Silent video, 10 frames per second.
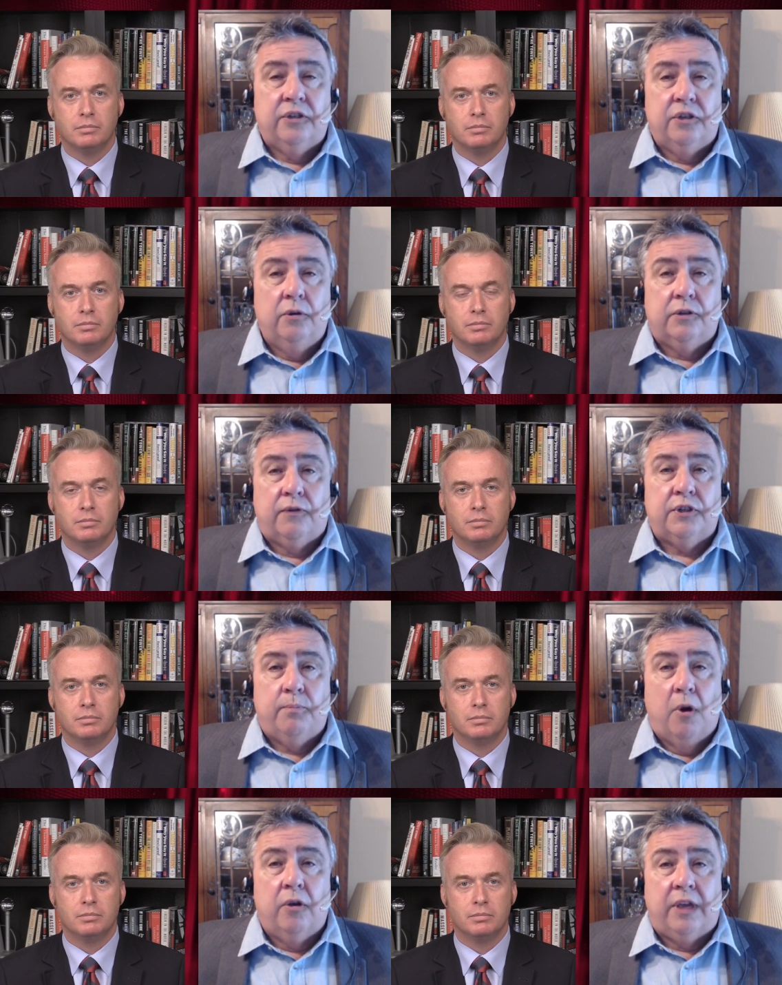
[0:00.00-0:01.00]
Speaker 1: it's used for
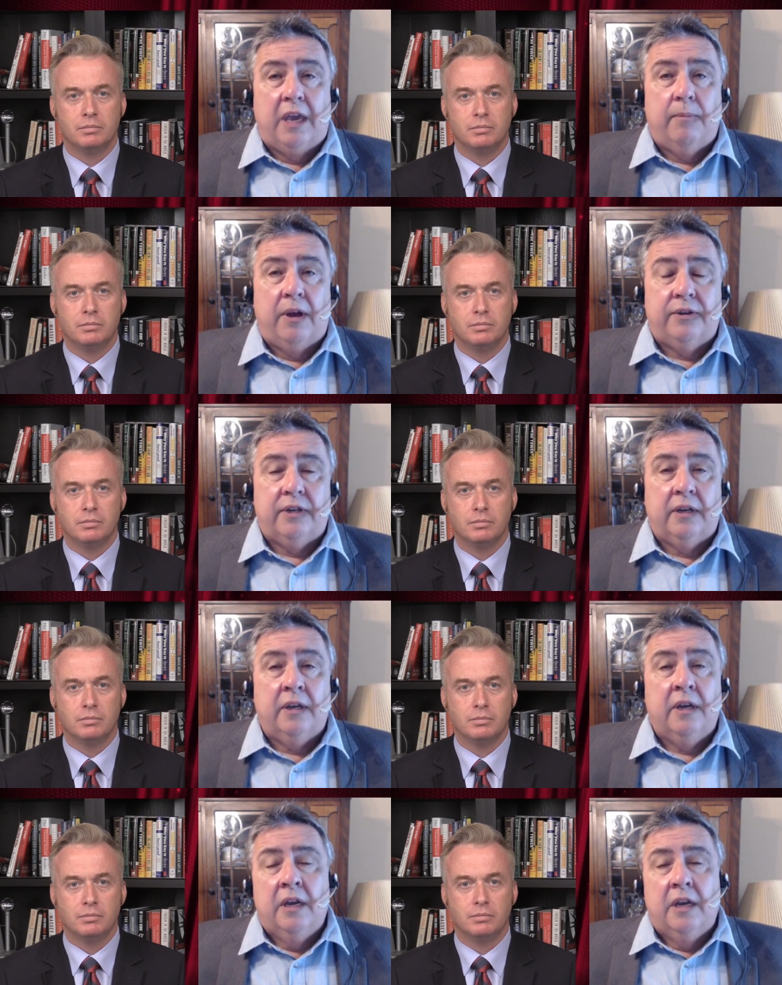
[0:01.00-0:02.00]
small game hunting.
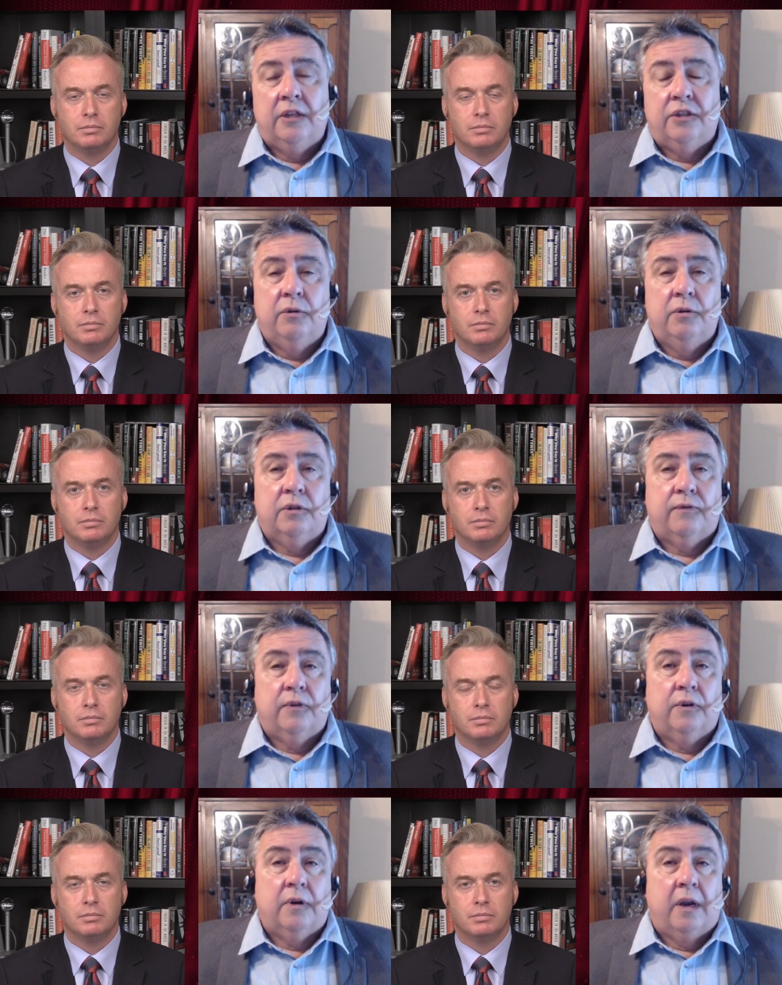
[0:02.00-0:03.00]
It's used
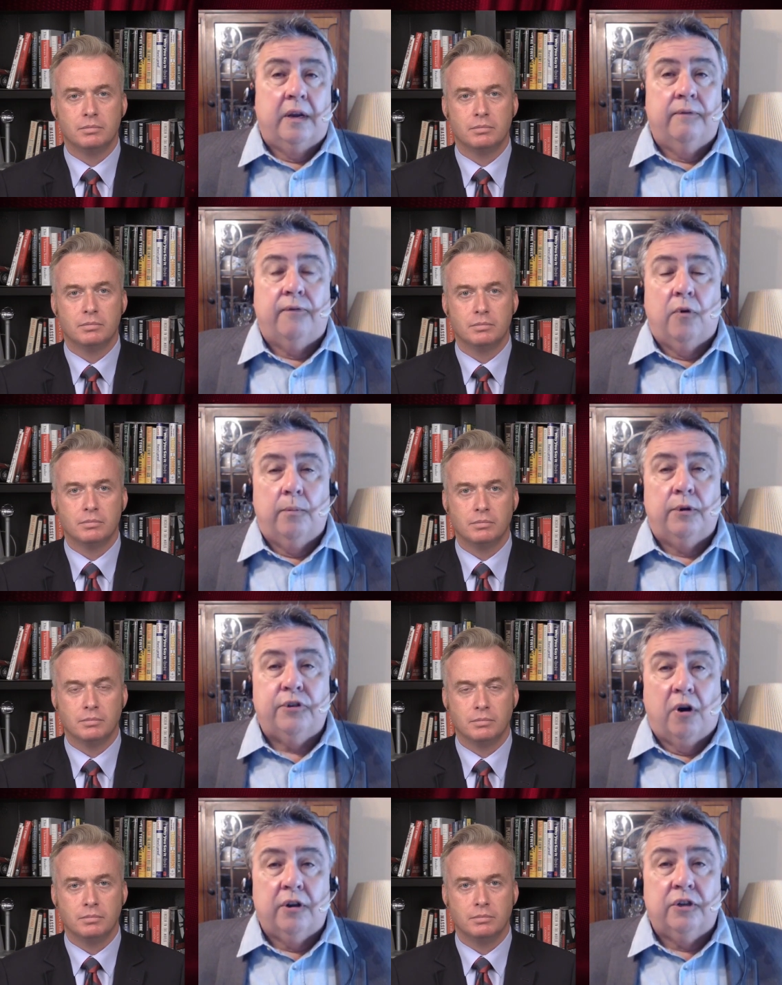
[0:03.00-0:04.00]
for uh, informal
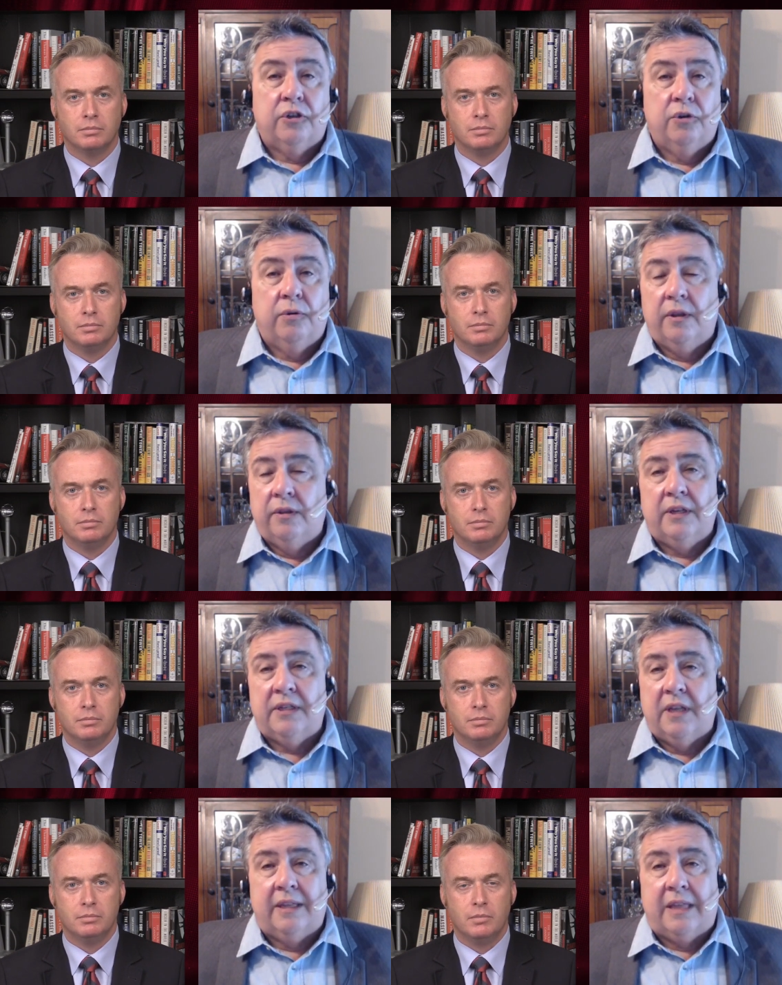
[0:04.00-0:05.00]
target shooting,
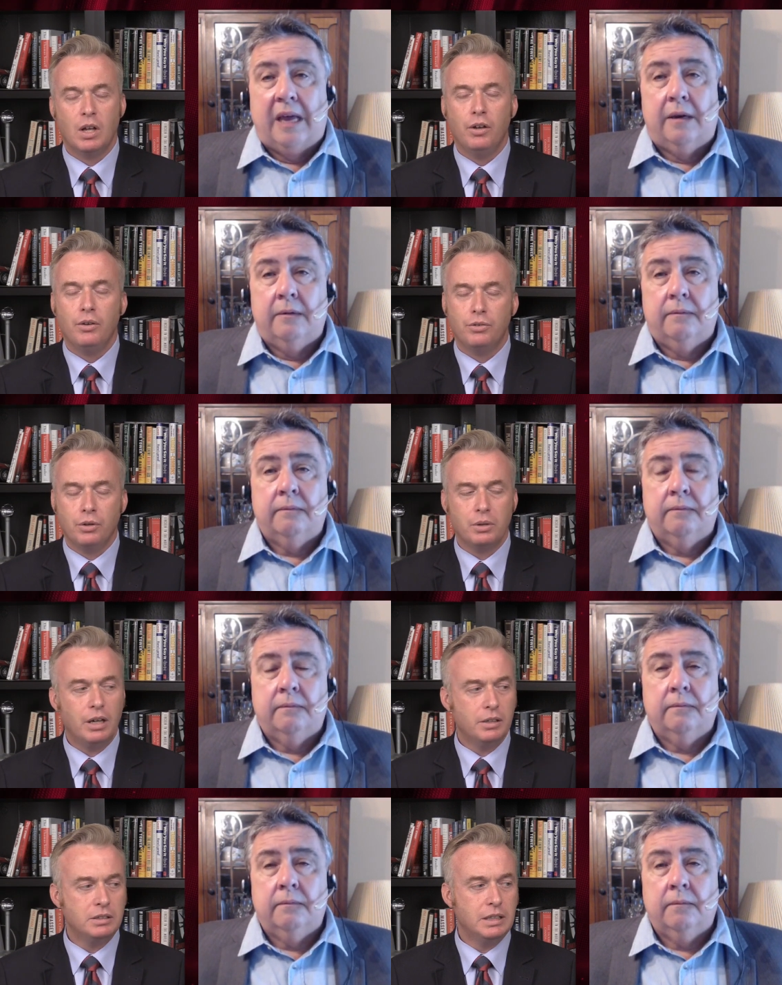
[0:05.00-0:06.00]
things like that.
Speaker 2: So
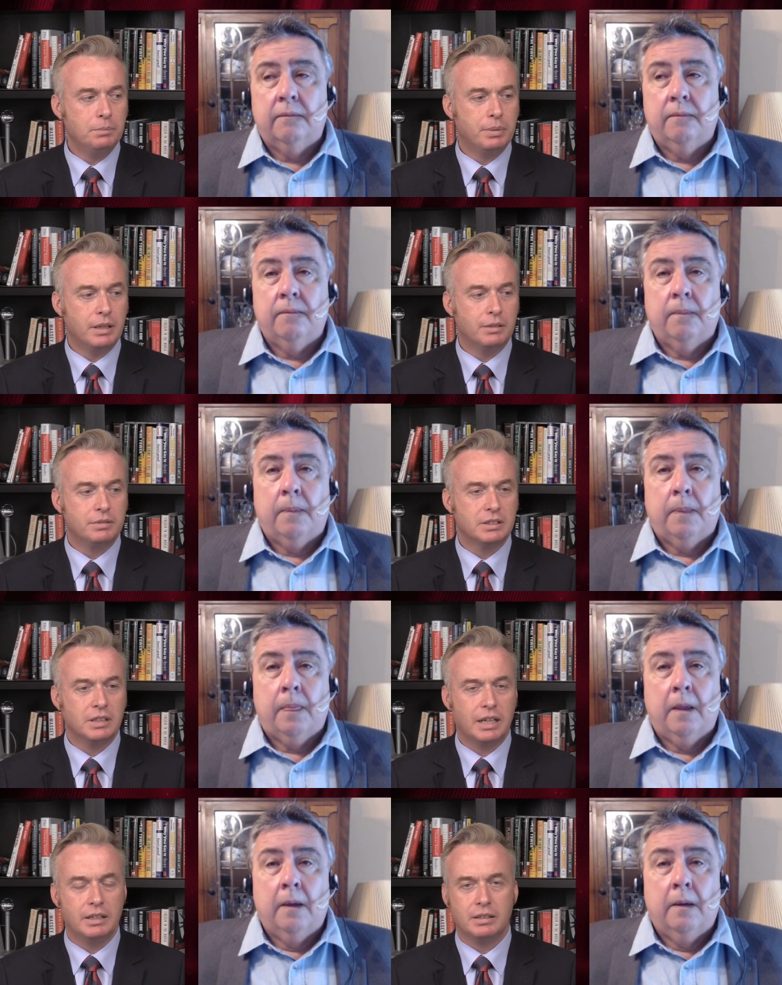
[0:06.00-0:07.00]
the RCMP have
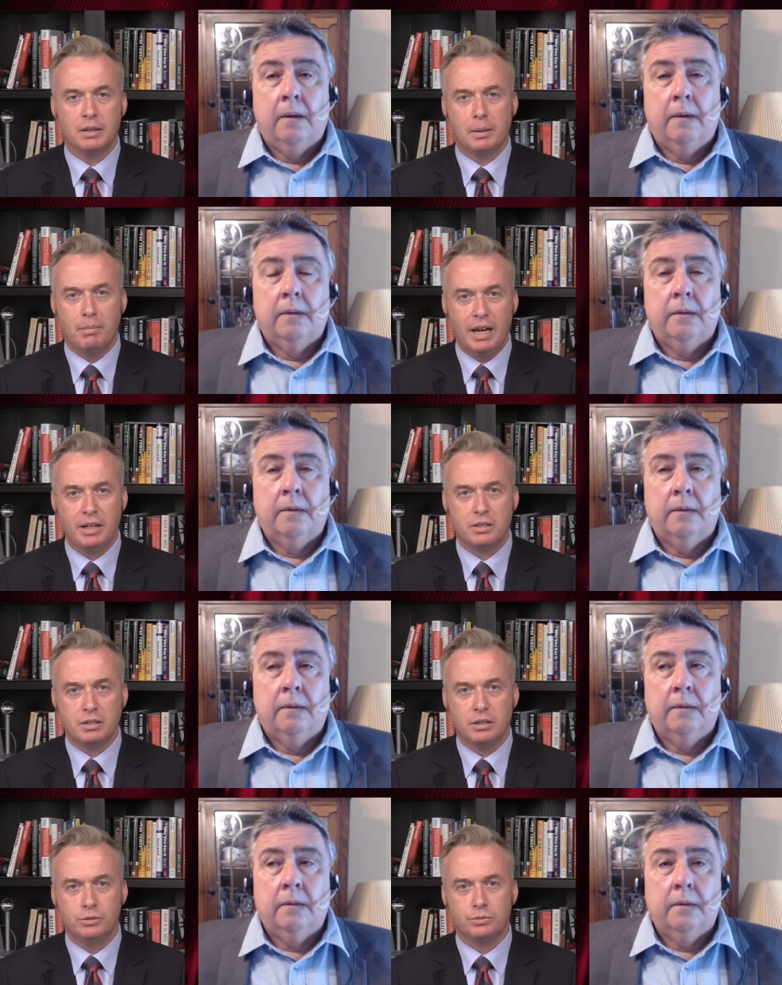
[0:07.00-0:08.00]
decided that the
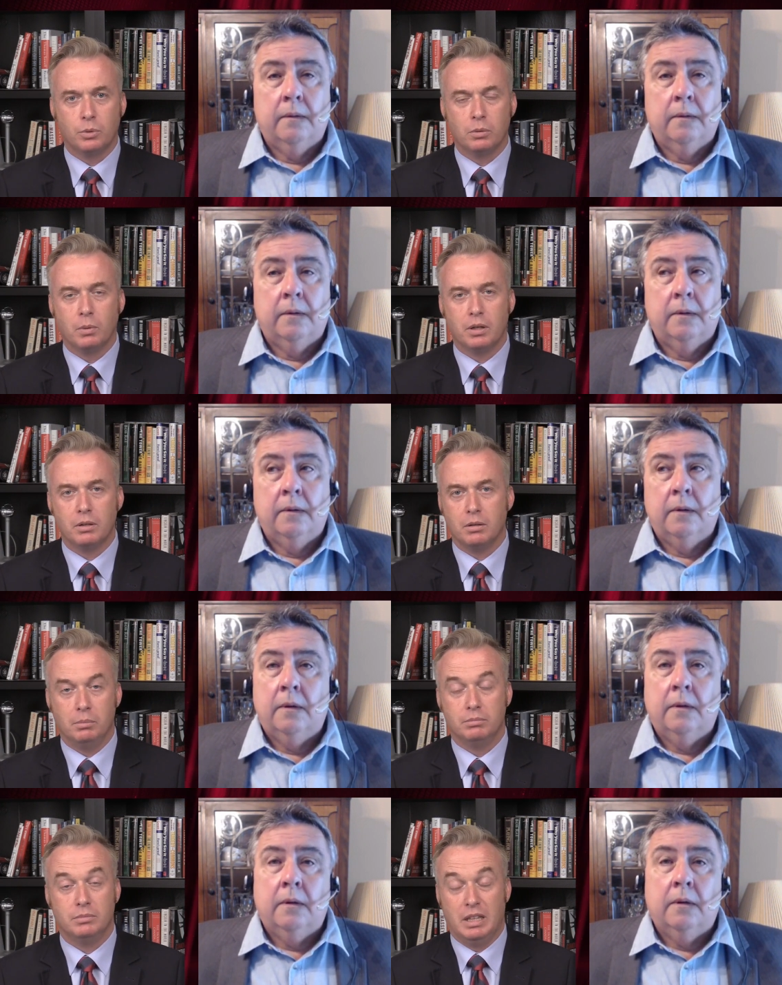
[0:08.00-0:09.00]
magazine for one of
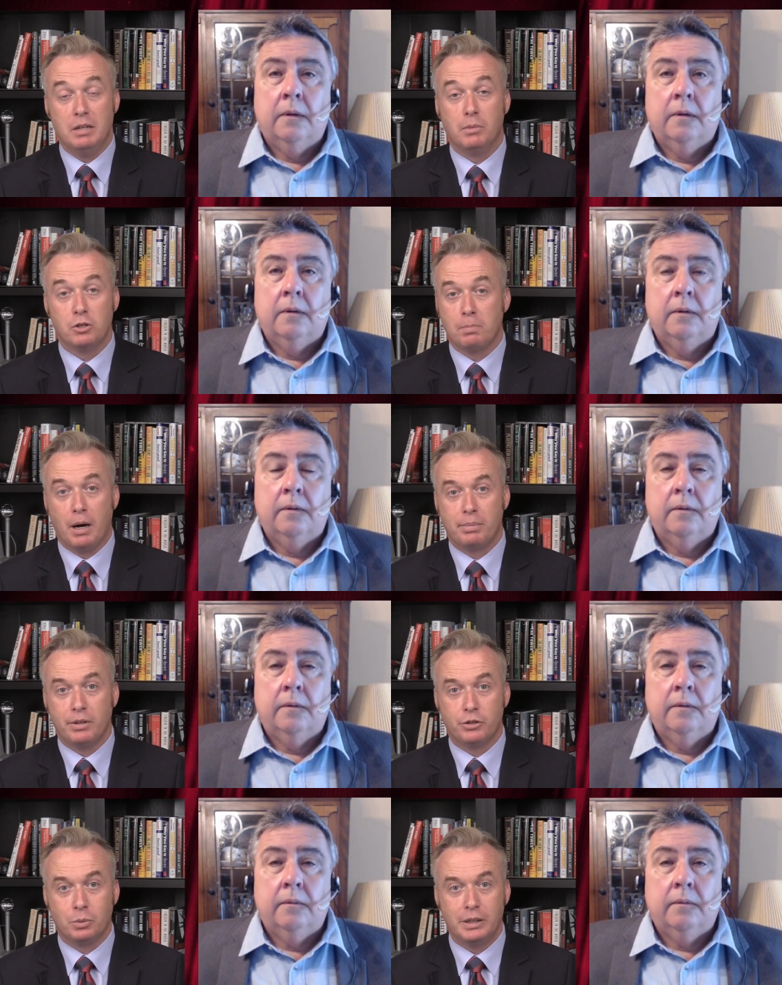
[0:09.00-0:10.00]
the, the most
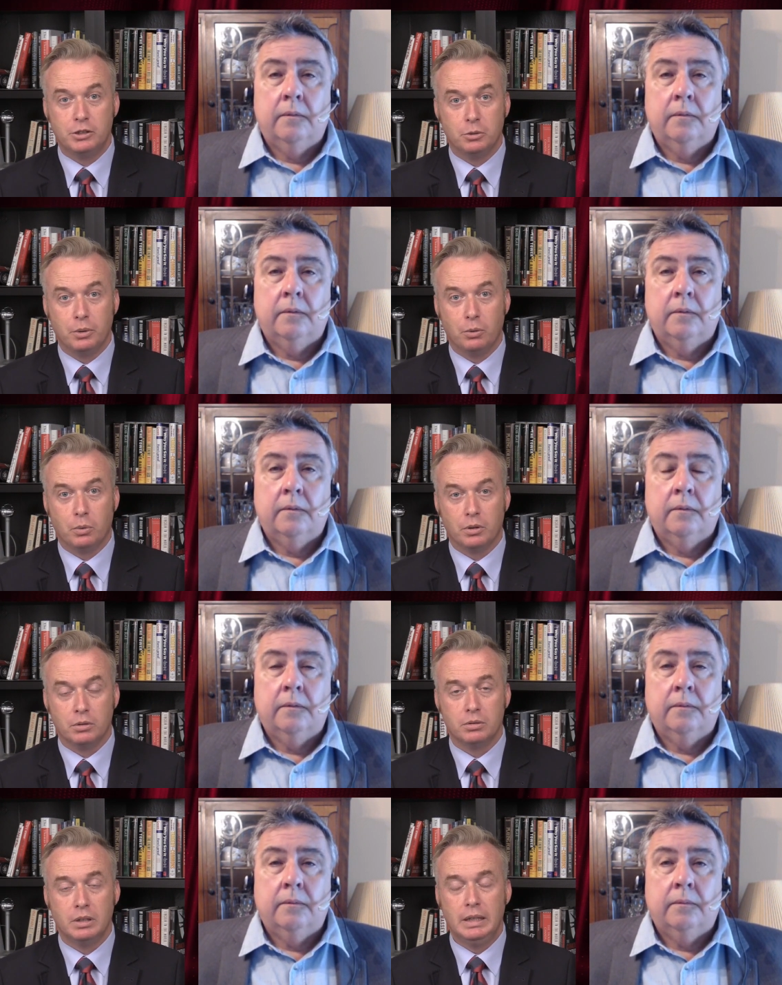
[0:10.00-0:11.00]
popular 22 in the world